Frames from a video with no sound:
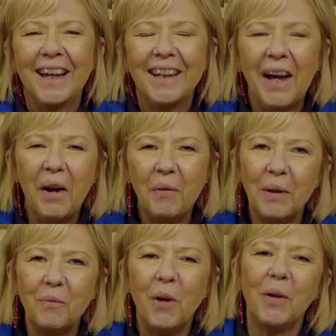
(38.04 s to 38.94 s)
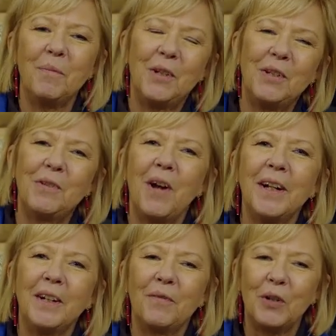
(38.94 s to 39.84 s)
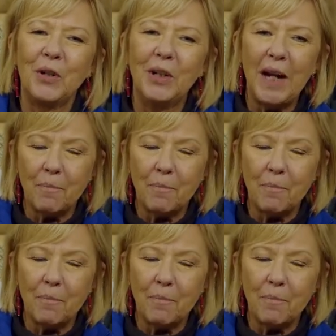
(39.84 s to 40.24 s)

Hello and welcome to United for Good.